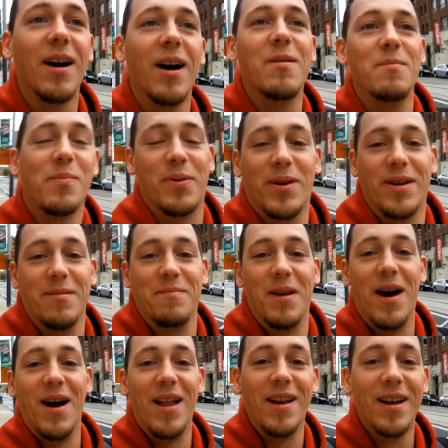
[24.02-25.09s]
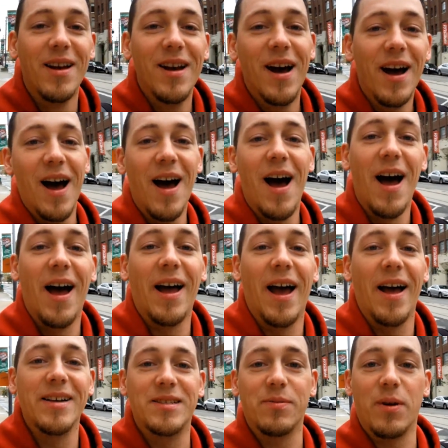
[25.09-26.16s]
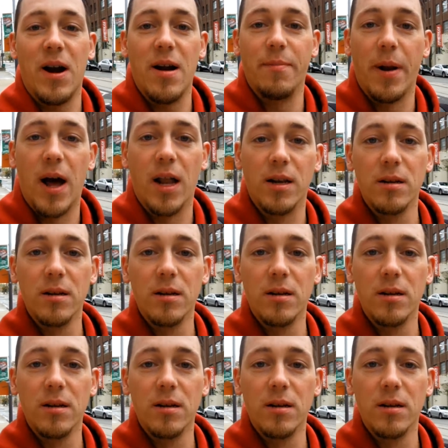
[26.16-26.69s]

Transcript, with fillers: but I'm not. I, I swear I'm not.